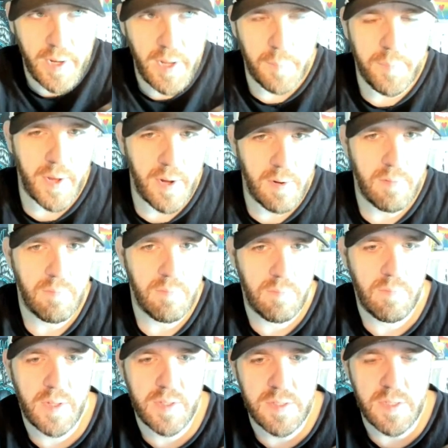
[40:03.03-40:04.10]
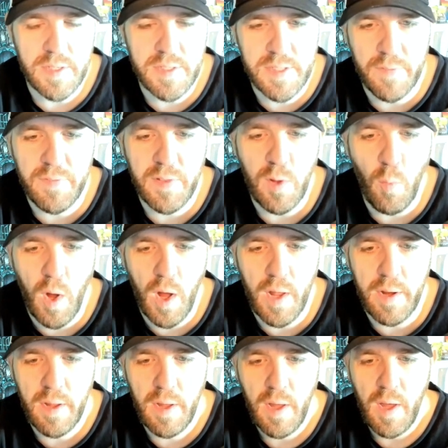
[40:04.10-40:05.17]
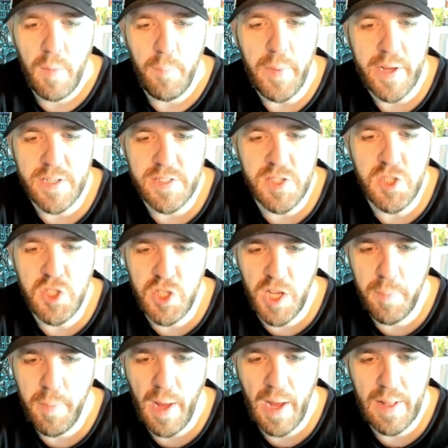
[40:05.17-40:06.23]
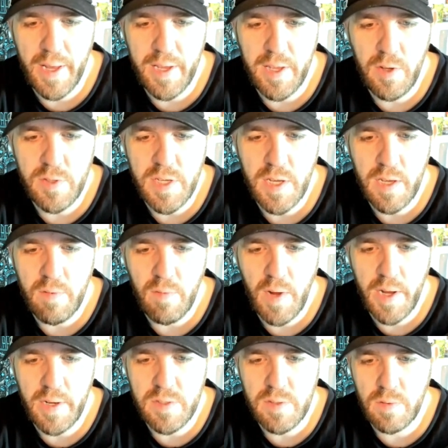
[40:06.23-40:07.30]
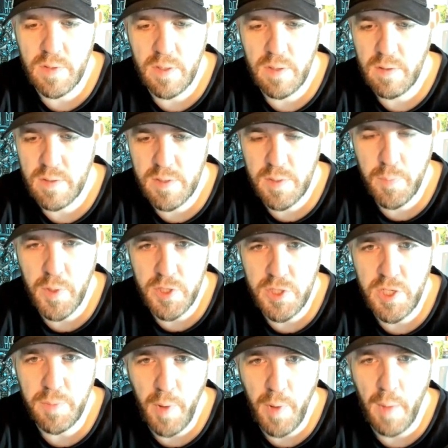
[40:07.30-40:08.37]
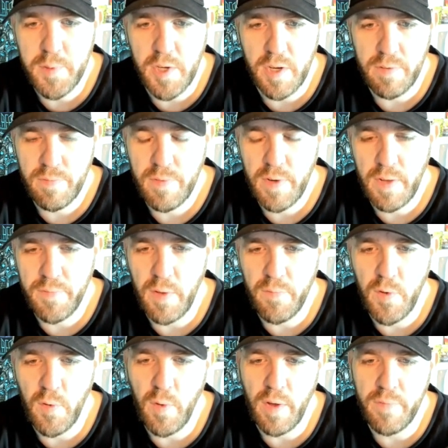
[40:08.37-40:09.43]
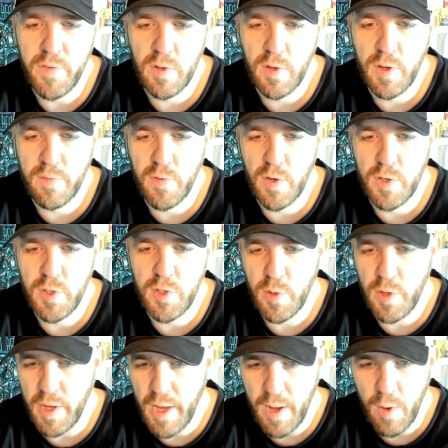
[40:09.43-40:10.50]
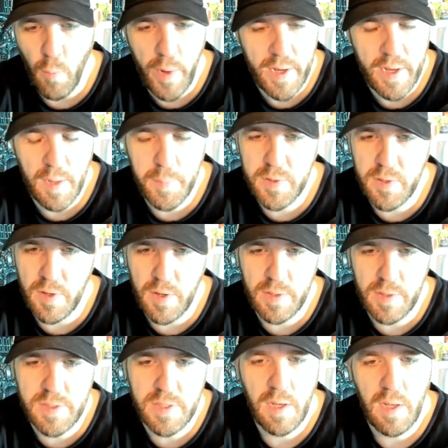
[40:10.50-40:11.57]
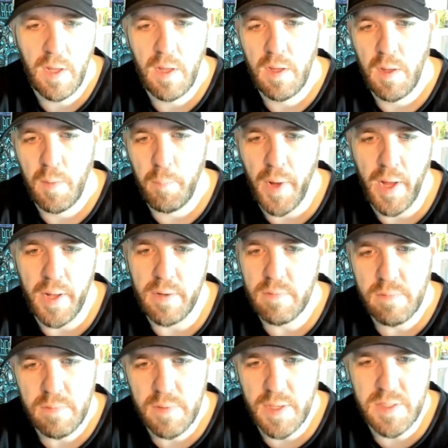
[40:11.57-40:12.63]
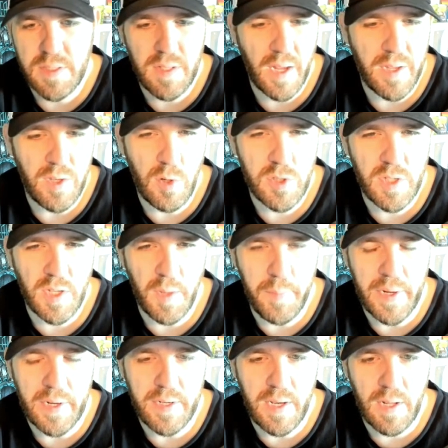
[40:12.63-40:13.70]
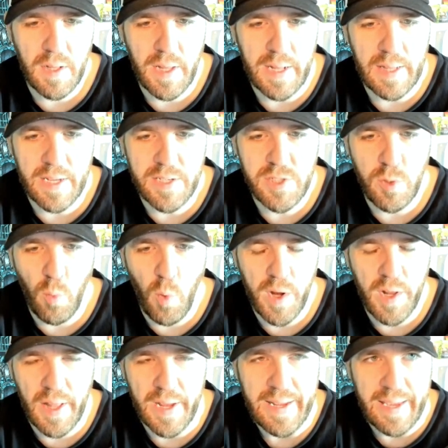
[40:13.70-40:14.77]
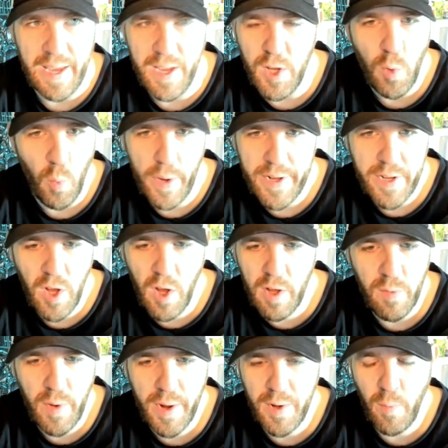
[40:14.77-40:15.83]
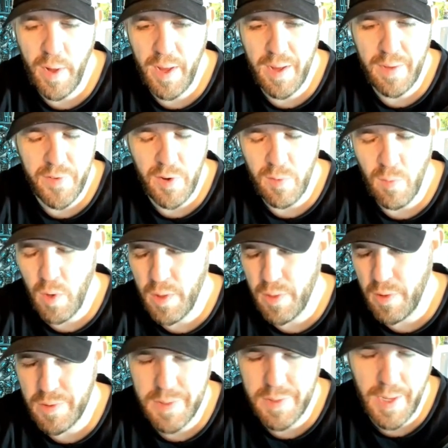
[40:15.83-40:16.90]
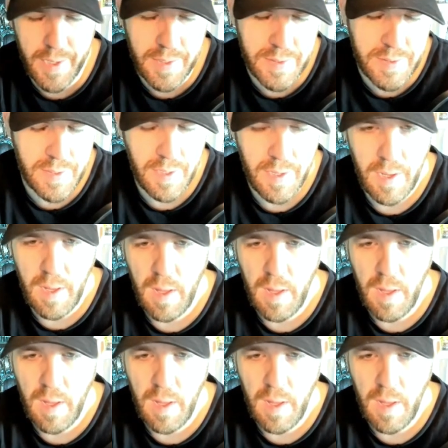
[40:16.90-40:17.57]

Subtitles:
right up there. It's definitely one because it's cheap. I like using it, right? It's a pretty cheap option. If you're looking for a tutor, you got to wait a couple turns, but that's not usually a big deal unless you want to like get your win con right away if you're in one of those decks.